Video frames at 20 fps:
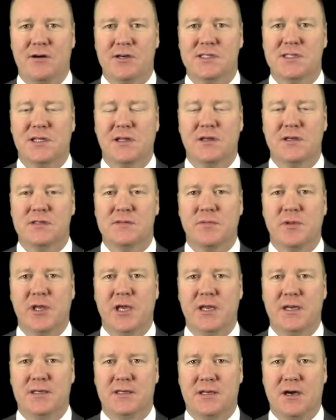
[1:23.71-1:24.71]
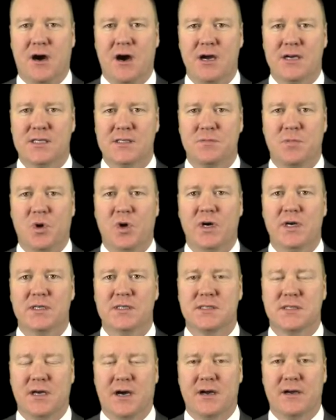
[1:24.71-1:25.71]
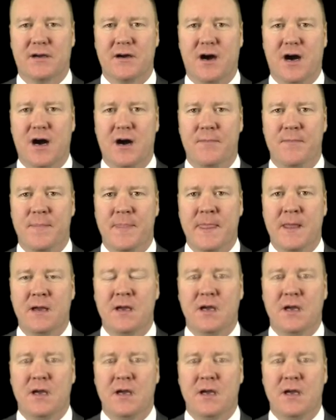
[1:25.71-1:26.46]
exclusively at DocSports.com.